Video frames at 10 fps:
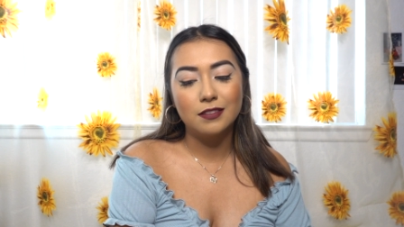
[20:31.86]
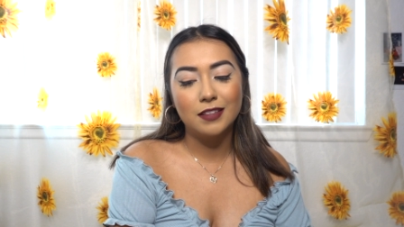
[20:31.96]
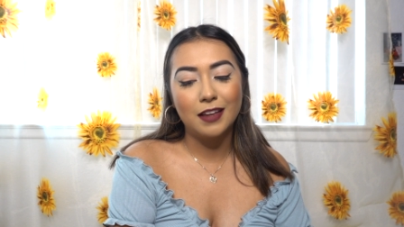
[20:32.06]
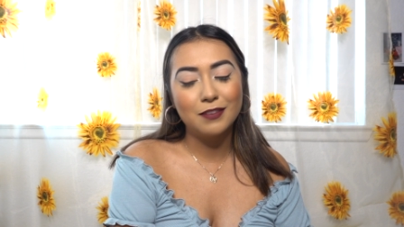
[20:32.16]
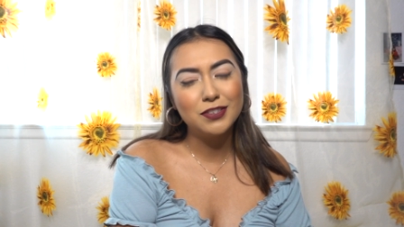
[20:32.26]

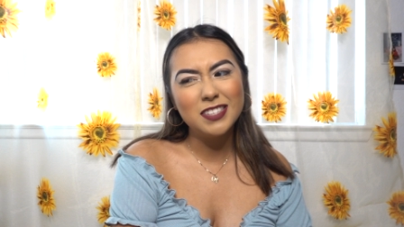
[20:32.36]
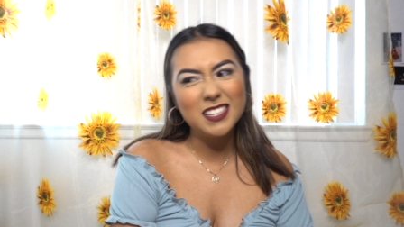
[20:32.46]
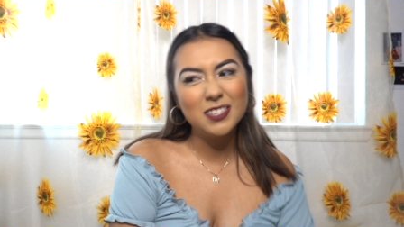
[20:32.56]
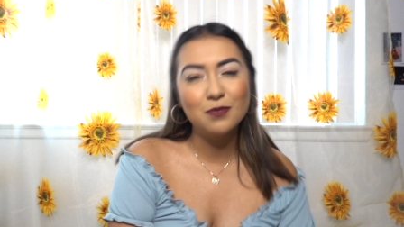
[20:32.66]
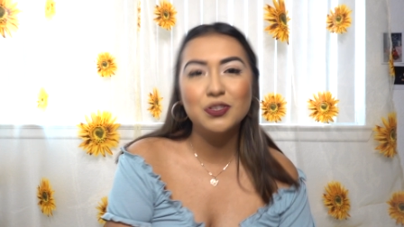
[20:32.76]
I've just seen
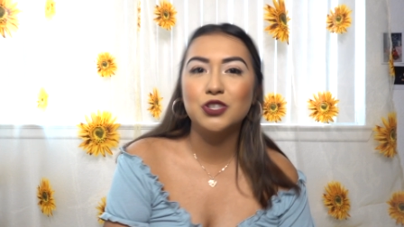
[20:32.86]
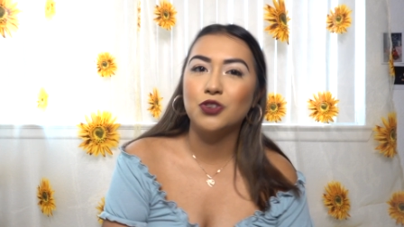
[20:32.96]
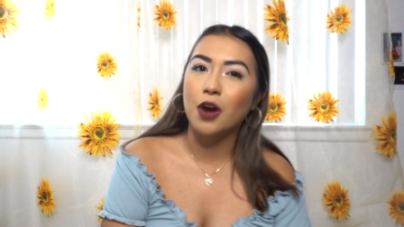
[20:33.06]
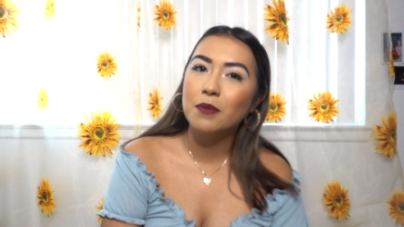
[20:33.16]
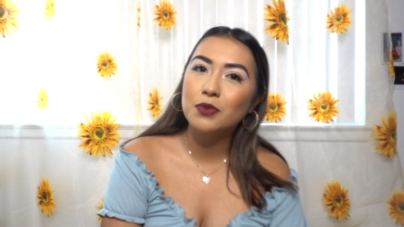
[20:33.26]
so much
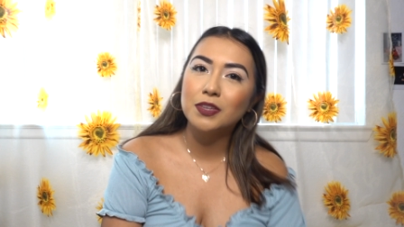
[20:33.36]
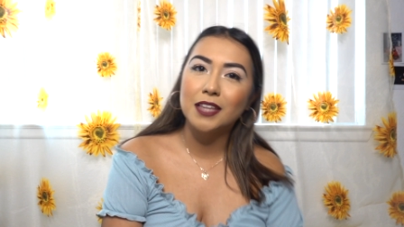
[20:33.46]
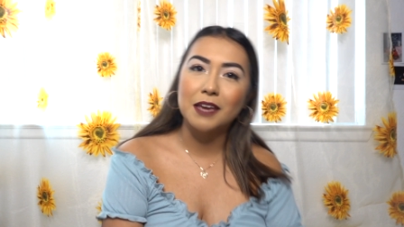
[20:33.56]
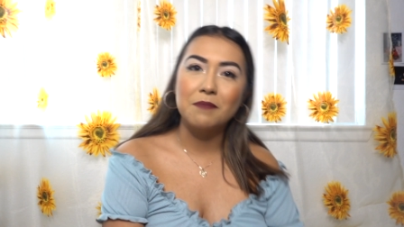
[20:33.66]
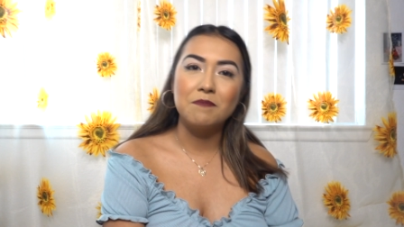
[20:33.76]
drama with
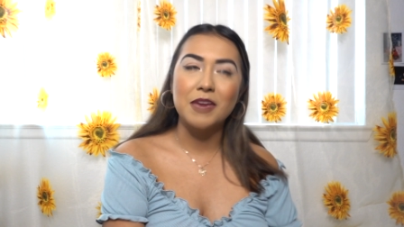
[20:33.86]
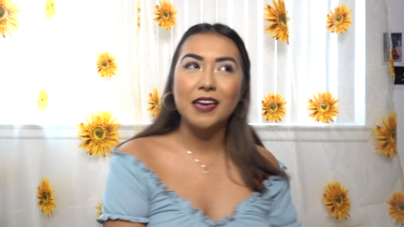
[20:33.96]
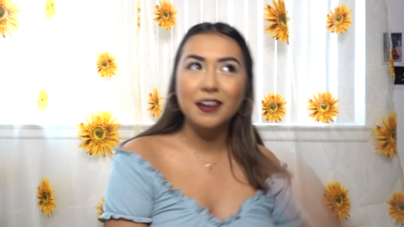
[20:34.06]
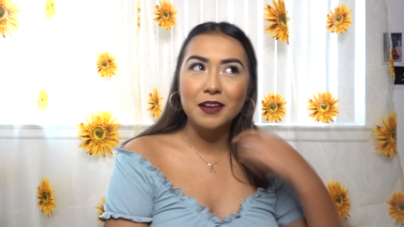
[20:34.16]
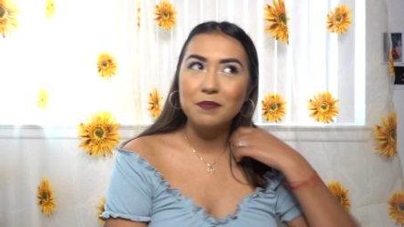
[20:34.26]
like
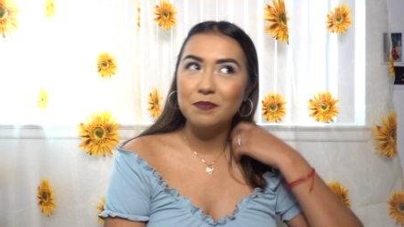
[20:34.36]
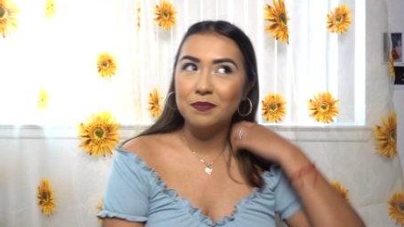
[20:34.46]
makeup